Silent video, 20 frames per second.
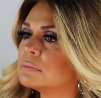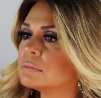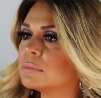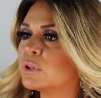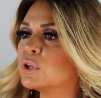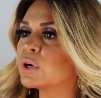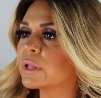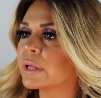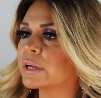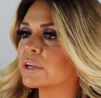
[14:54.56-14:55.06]

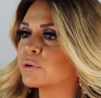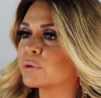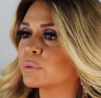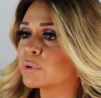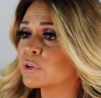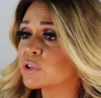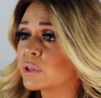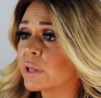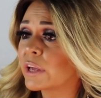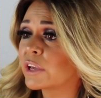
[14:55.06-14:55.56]
look like
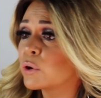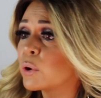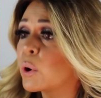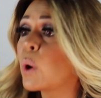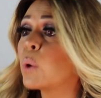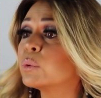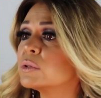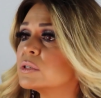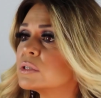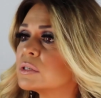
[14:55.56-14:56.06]
your
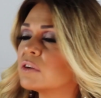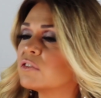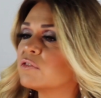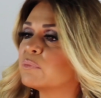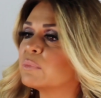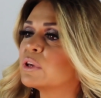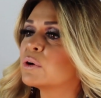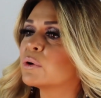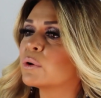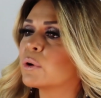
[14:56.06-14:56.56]
own
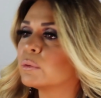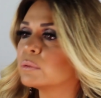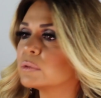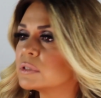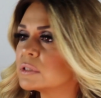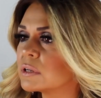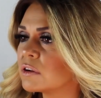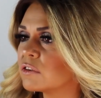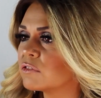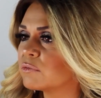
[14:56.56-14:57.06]
self, be your
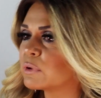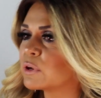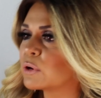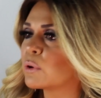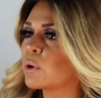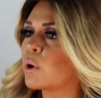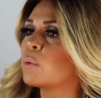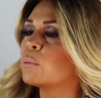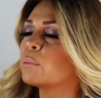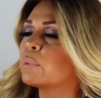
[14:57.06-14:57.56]

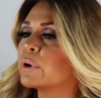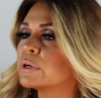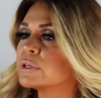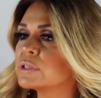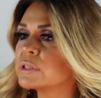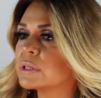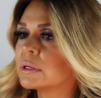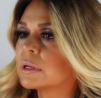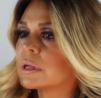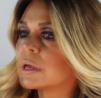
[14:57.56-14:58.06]
own
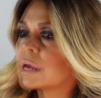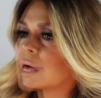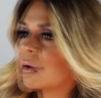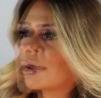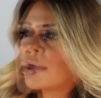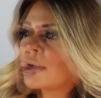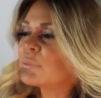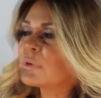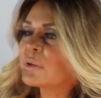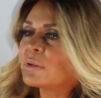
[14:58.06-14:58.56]
person.
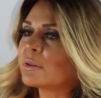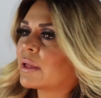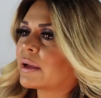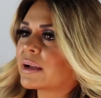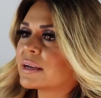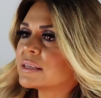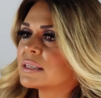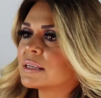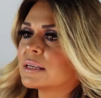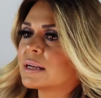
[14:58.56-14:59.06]
I mean, like
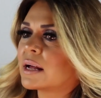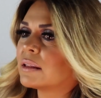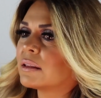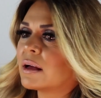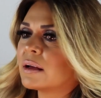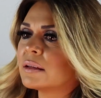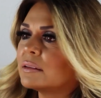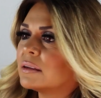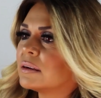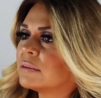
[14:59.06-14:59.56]
I said,
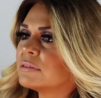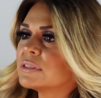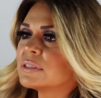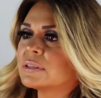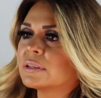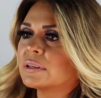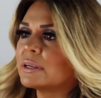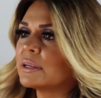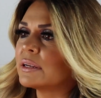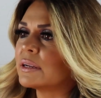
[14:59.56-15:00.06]
I loved
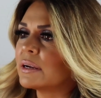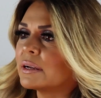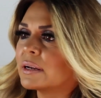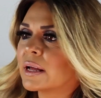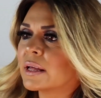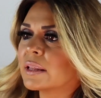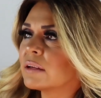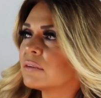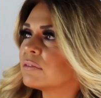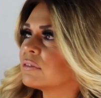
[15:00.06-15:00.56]
Selena, and
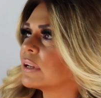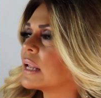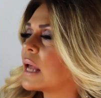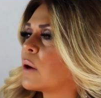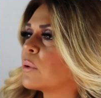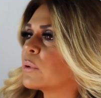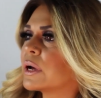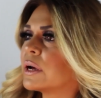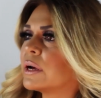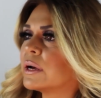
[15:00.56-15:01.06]
I loved
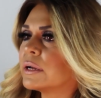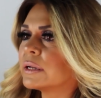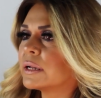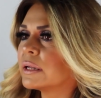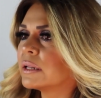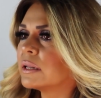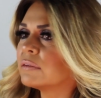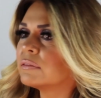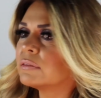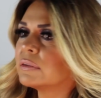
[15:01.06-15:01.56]
Laura, and
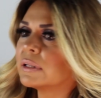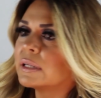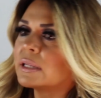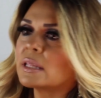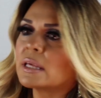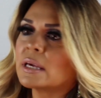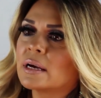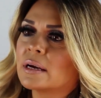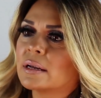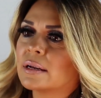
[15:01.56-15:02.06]
I loved
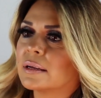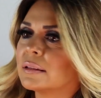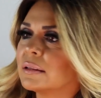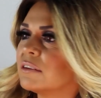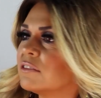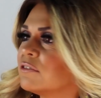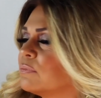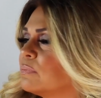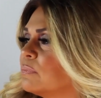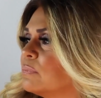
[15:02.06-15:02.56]
Lydia, and I
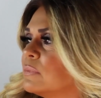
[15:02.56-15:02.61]
love